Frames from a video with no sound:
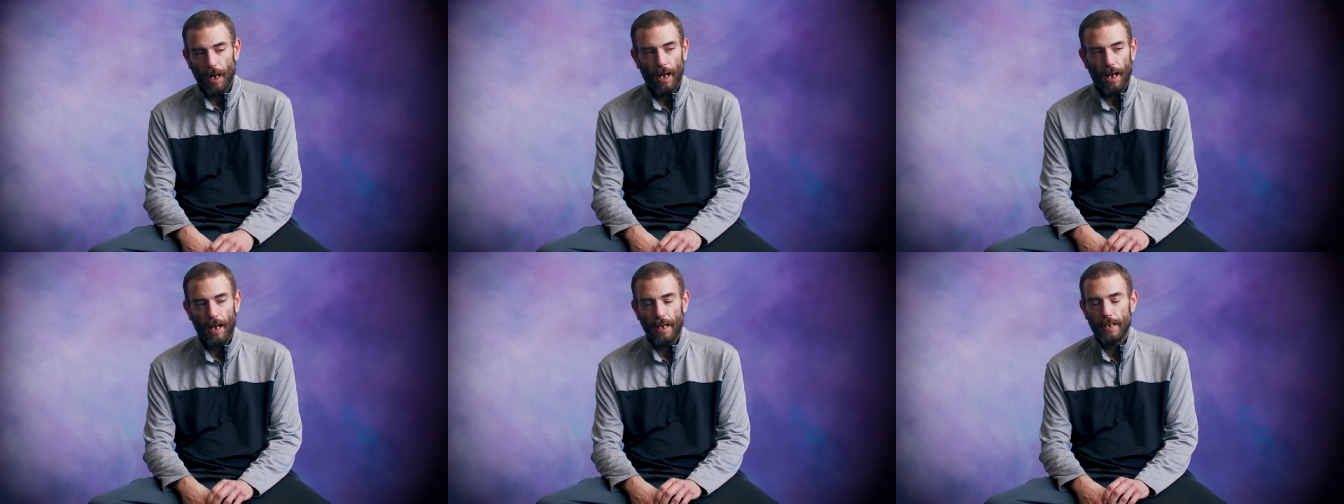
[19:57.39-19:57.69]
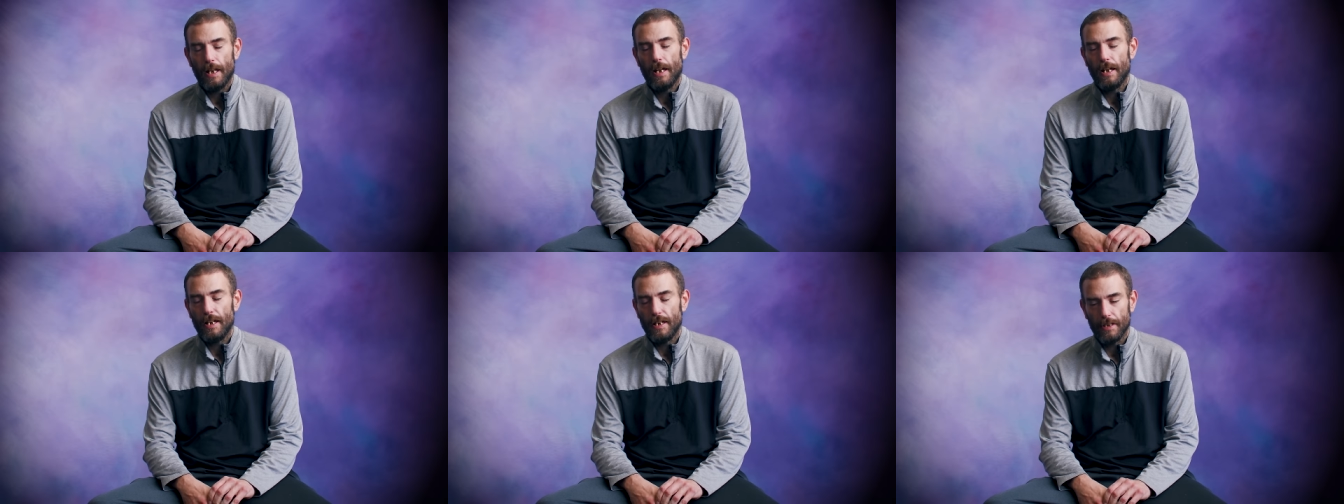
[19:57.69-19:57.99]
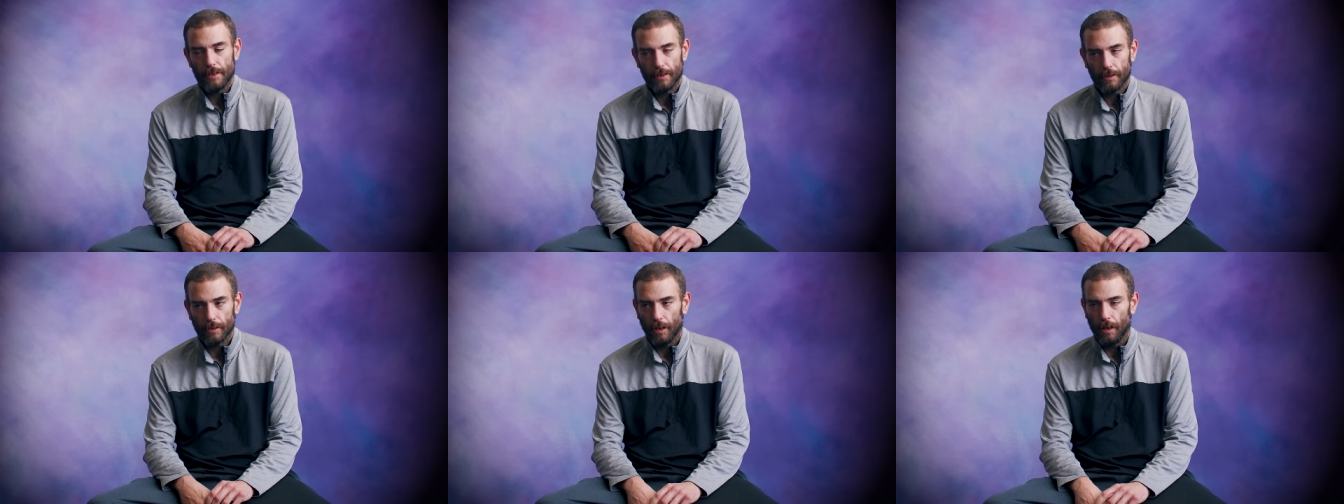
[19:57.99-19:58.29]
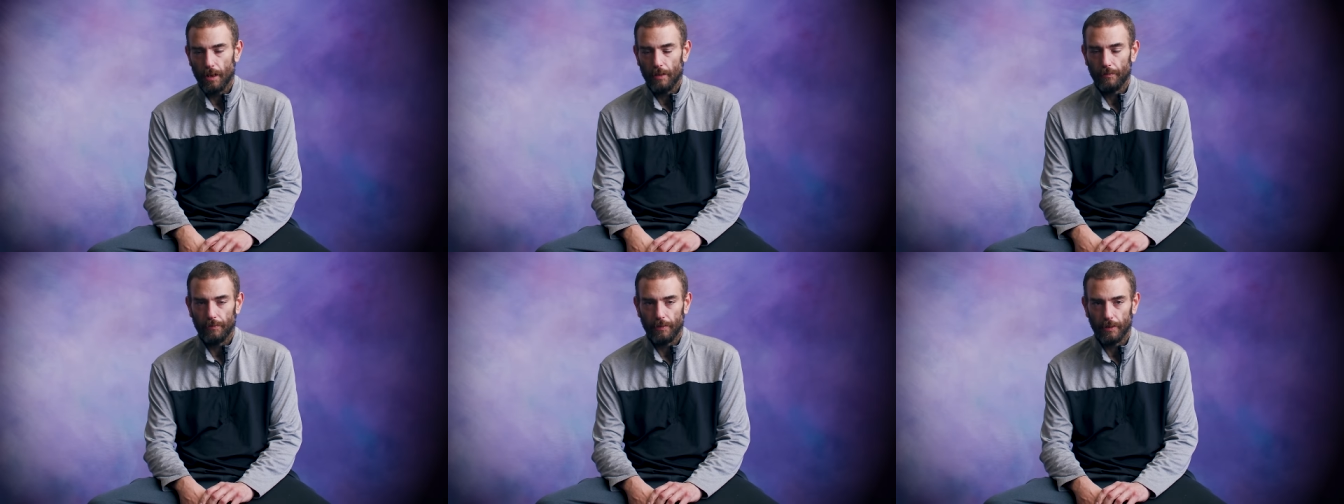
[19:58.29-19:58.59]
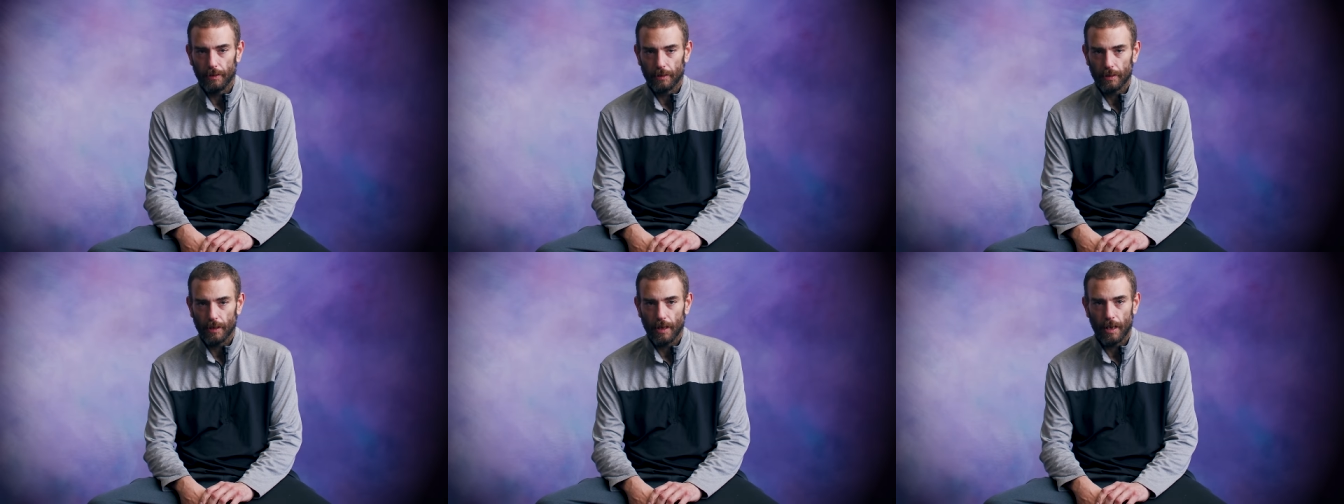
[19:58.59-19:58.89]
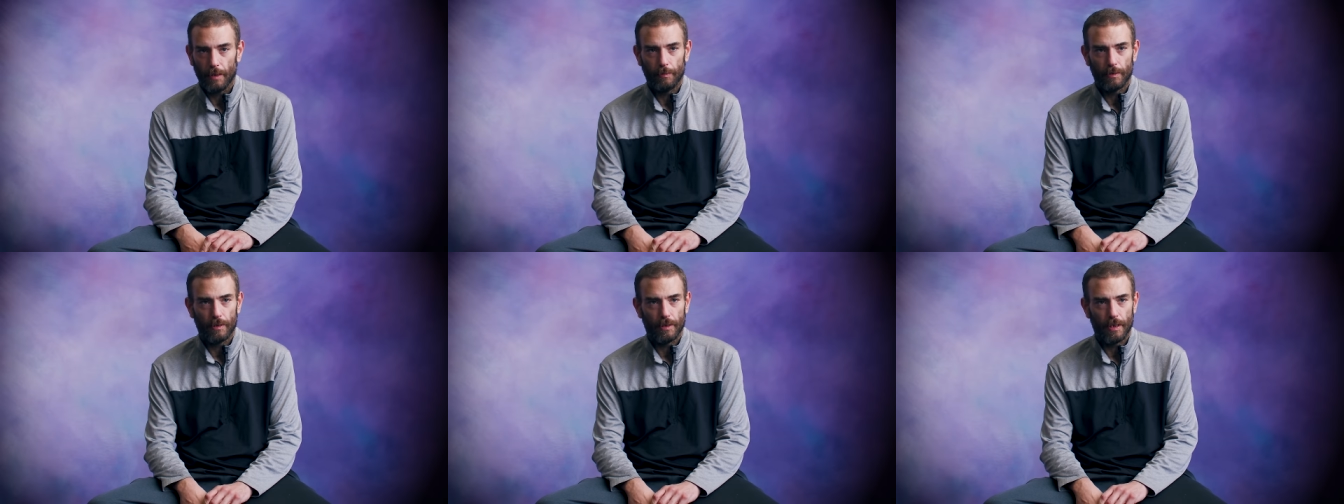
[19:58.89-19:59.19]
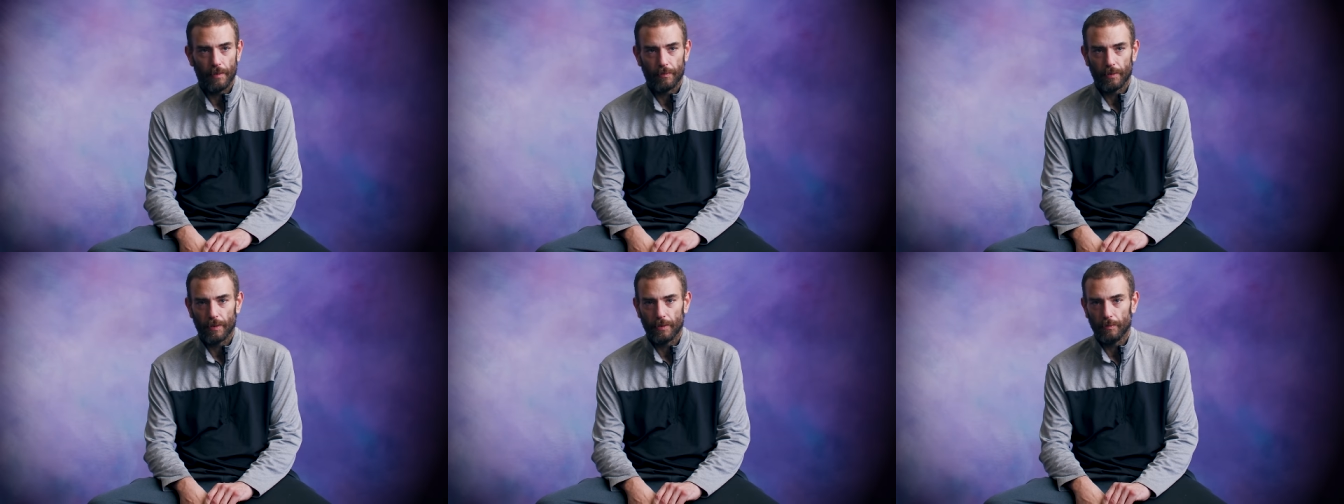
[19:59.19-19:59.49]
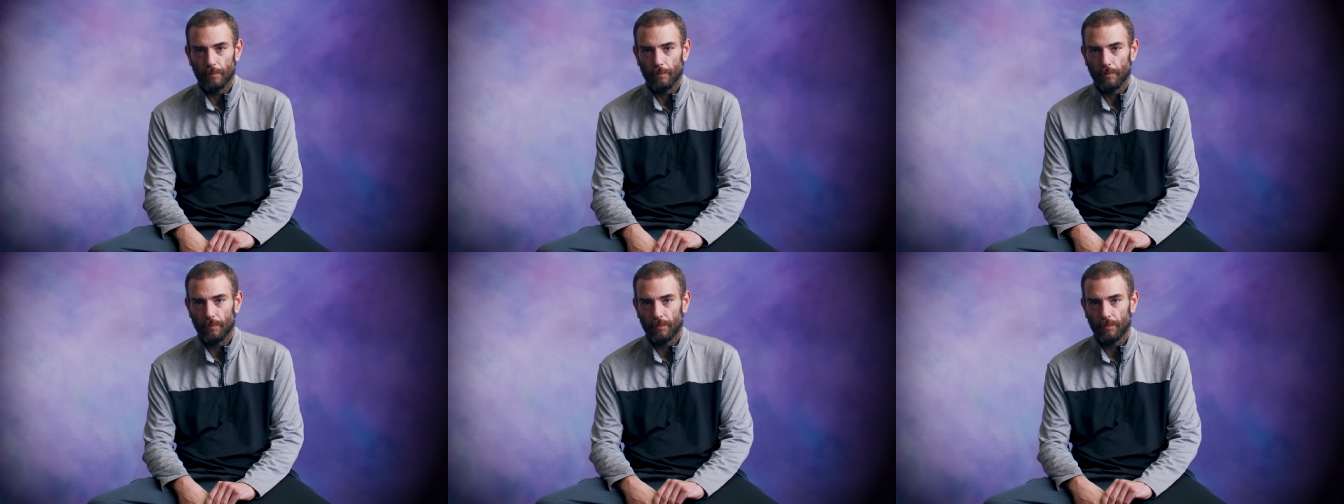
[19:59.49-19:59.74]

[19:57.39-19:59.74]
I hate conflict. I would never